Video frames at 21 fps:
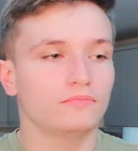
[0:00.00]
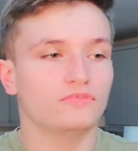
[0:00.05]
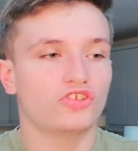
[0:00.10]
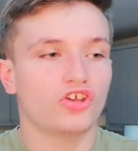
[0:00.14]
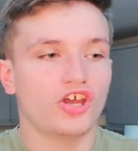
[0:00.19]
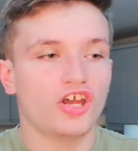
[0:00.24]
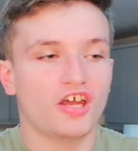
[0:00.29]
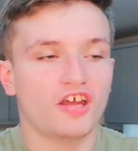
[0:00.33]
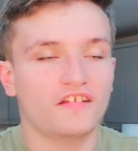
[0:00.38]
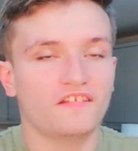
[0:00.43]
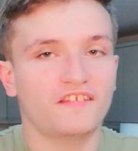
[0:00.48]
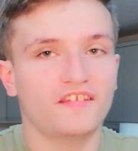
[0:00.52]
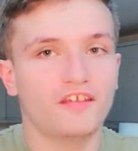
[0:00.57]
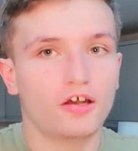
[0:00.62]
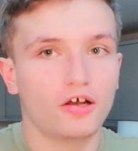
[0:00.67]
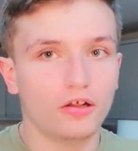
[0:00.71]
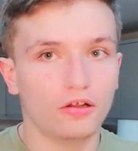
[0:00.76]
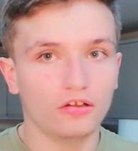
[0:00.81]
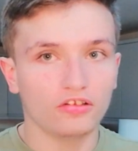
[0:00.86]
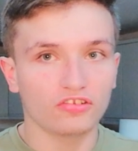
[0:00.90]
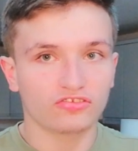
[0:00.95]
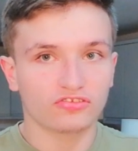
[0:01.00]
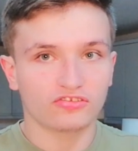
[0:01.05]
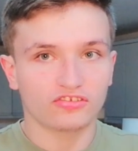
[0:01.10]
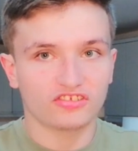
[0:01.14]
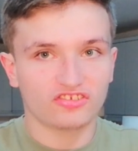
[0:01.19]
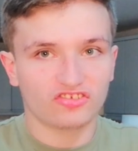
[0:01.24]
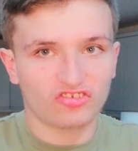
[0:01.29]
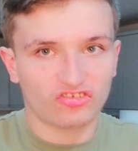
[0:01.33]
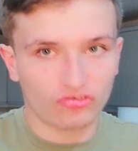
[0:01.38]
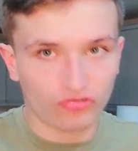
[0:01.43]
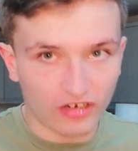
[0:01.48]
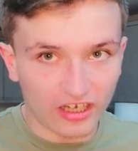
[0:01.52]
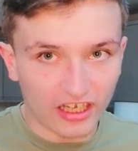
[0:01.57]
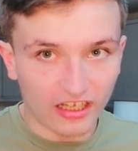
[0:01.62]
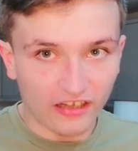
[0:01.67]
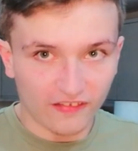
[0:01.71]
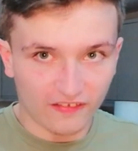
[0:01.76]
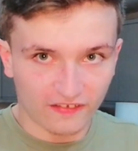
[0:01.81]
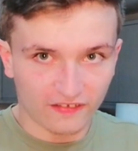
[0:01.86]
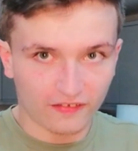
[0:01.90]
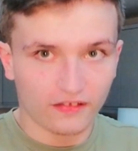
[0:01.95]
dirty old
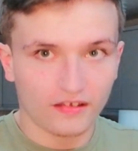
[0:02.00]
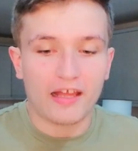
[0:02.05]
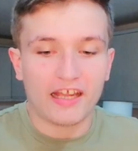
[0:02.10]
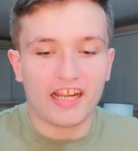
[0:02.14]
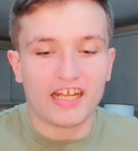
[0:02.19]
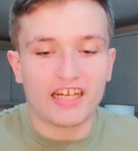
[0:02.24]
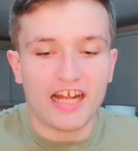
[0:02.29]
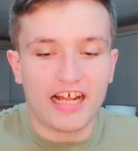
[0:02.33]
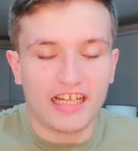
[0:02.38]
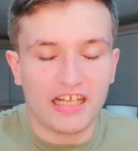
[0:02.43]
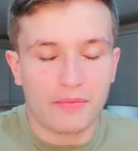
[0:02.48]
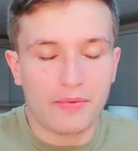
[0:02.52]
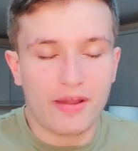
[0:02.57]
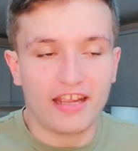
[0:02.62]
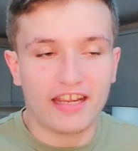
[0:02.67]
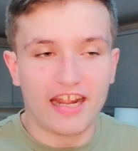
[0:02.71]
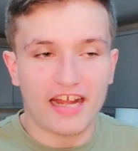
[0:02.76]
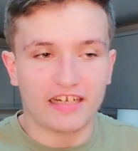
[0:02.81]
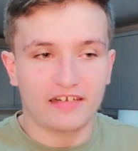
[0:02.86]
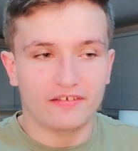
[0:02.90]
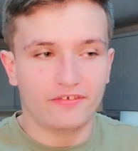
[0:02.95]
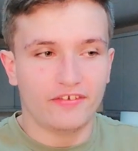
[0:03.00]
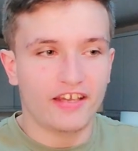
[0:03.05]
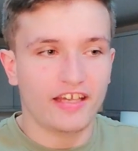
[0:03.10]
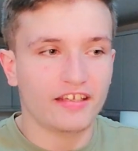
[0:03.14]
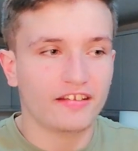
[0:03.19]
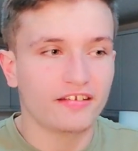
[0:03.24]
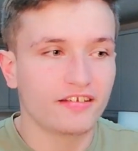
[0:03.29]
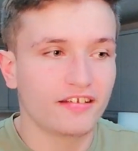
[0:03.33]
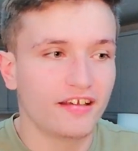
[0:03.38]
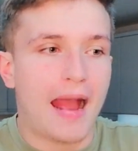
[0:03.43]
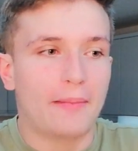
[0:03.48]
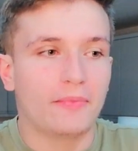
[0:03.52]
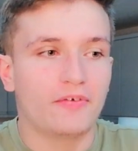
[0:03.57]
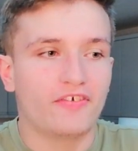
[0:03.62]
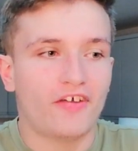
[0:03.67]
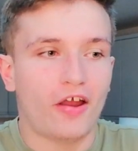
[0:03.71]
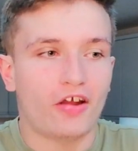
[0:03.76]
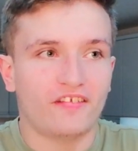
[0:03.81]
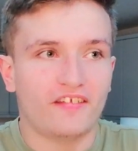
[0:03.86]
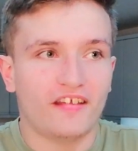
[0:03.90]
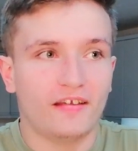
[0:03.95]
street, like an alleyway kind of thing, and we
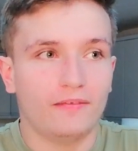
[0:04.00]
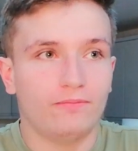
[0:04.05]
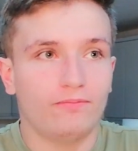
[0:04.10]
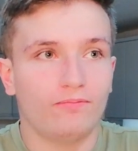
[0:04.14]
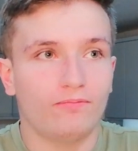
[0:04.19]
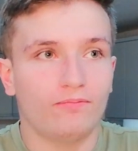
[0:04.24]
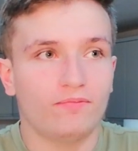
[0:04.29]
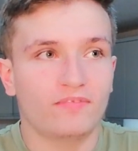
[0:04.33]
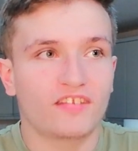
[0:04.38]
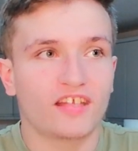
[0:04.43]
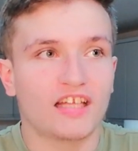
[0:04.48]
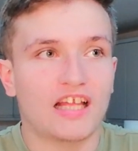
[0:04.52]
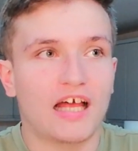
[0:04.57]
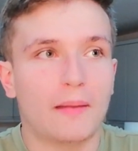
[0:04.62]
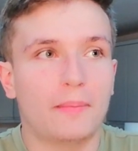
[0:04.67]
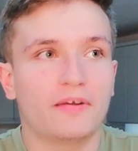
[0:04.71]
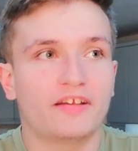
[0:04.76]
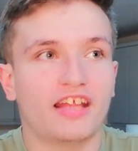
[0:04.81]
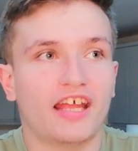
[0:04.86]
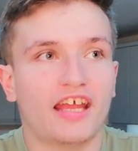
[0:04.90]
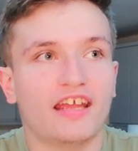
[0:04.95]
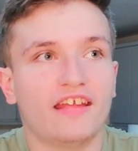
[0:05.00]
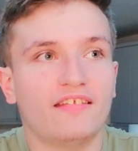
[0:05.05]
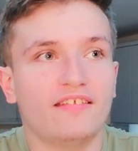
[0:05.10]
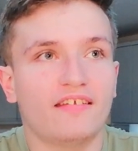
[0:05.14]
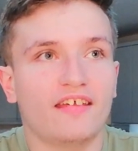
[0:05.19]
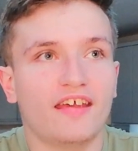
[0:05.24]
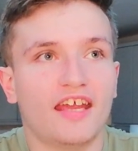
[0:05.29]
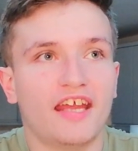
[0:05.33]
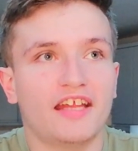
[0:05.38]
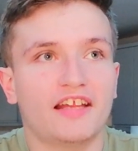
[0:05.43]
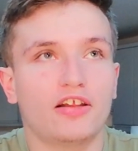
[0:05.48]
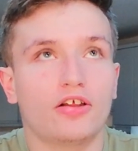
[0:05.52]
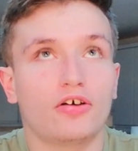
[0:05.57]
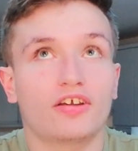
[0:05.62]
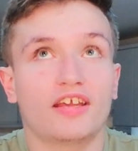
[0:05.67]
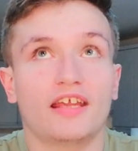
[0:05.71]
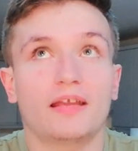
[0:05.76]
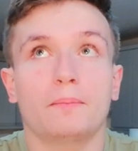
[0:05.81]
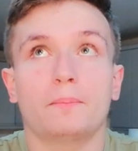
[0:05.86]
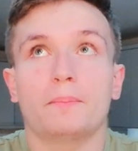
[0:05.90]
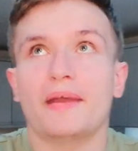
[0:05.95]
found like dilapidated
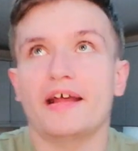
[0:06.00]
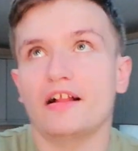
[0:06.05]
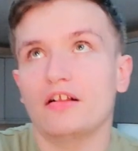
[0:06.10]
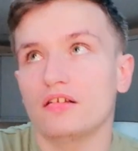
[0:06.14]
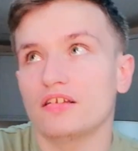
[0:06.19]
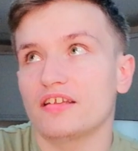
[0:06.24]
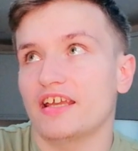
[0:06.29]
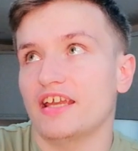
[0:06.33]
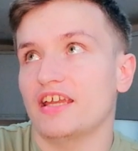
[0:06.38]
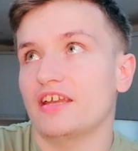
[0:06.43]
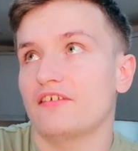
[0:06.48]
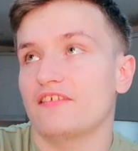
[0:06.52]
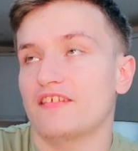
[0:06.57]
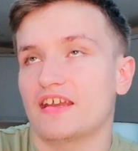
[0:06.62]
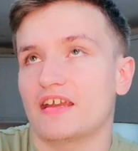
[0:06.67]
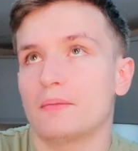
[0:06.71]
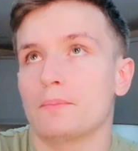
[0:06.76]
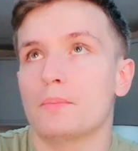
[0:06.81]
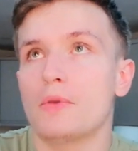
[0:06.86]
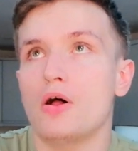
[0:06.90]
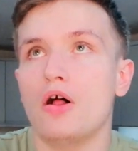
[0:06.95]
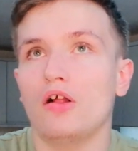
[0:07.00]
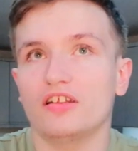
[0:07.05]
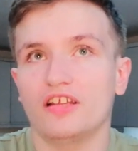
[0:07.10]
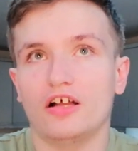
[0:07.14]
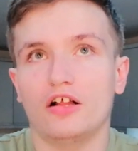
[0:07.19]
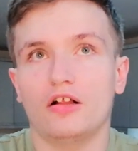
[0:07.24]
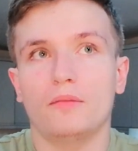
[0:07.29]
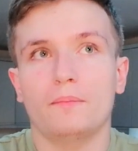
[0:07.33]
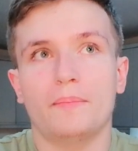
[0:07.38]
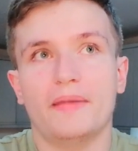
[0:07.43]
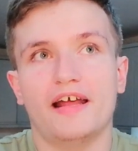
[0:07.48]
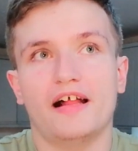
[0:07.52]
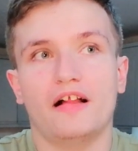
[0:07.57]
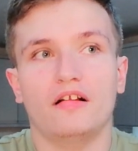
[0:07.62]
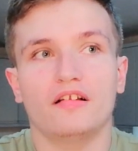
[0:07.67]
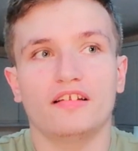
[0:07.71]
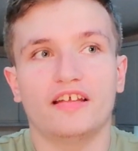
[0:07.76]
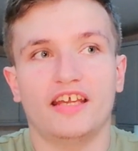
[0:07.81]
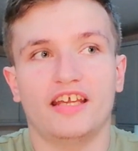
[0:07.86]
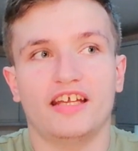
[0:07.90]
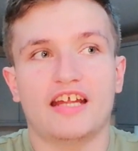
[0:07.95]
looking building. It was like a mouldy old
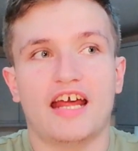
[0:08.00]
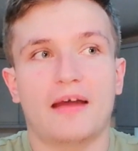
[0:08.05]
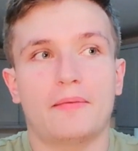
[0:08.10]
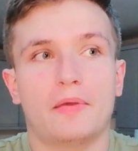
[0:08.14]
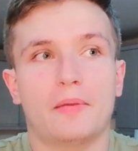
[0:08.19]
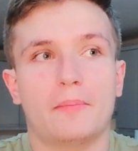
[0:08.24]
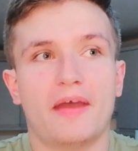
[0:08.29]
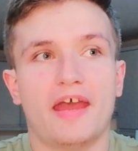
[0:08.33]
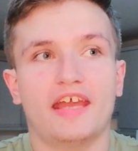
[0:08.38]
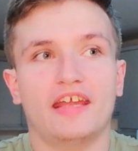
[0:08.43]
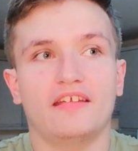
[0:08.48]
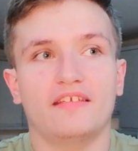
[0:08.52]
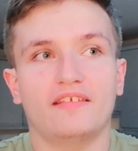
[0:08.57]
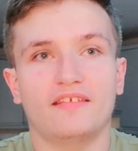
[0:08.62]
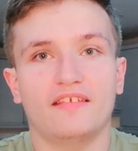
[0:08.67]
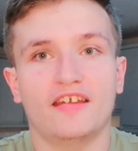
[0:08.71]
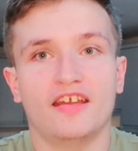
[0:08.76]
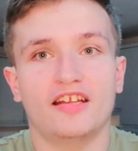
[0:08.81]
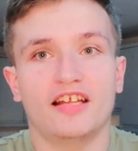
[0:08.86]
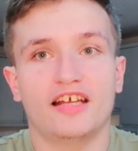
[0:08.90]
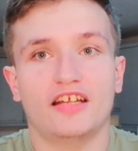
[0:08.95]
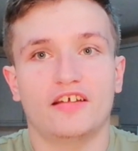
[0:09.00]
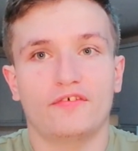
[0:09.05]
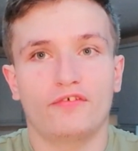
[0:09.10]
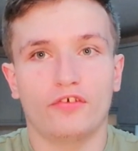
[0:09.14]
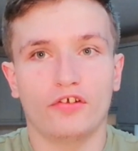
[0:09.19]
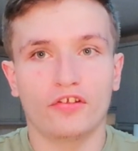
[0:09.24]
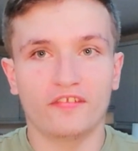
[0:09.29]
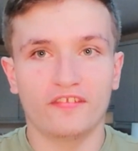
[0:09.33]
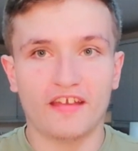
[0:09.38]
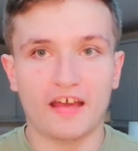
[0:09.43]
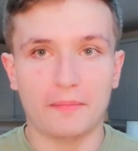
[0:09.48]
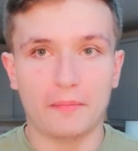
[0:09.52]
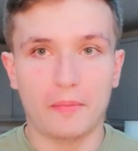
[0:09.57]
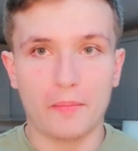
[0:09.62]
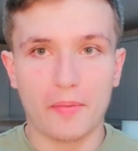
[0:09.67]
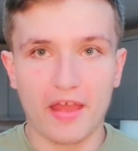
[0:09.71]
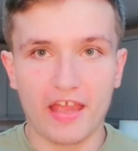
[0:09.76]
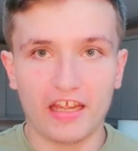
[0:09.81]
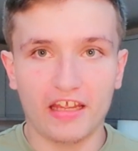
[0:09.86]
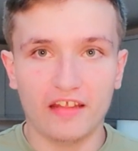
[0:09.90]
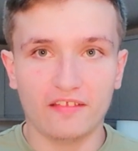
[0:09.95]
building and it hadn't been painted, like the front hadn't
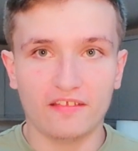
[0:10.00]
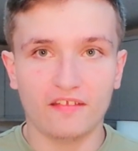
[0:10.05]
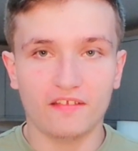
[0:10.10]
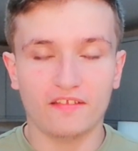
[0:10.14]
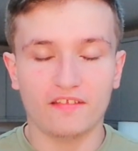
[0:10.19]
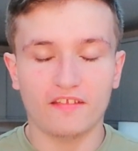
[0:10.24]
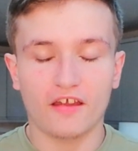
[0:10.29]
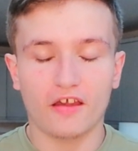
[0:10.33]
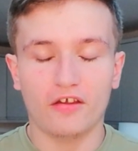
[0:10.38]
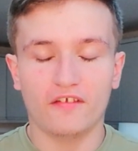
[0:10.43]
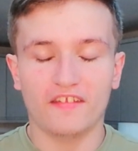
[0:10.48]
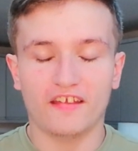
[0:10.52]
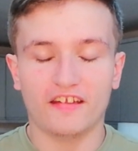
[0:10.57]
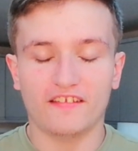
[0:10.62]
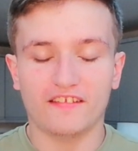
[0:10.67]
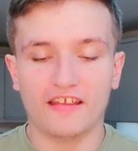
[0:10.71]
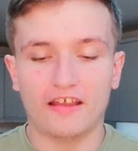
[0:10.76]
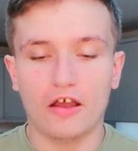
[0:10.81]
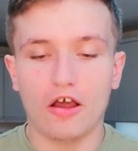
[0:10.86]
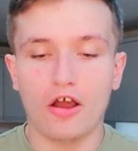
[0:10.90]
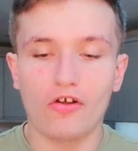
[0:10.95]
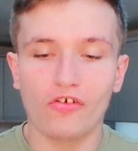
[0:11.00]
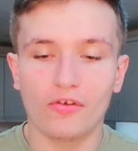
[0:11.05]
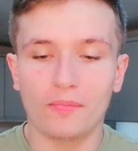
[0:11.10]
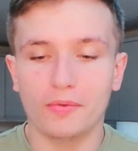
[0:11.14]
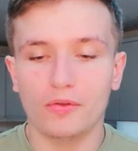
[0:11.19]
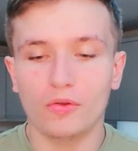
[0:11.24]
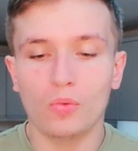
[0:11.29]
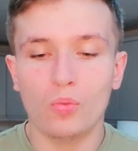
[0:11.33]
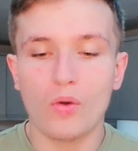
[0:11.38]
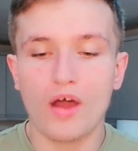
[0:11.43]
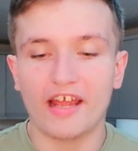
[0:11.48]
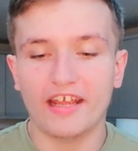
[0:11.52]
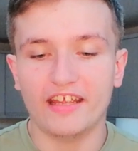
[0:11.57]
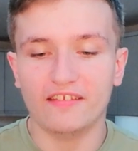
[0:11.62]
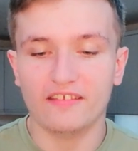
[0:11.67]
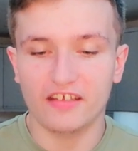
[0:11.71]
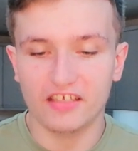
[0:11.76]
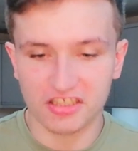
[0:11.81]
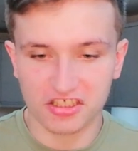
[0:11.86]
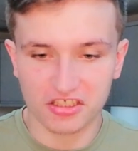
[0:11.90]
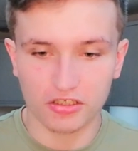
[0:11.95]
been painted, so it's like this like horrible
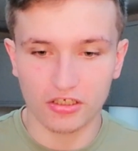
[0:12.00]
whitish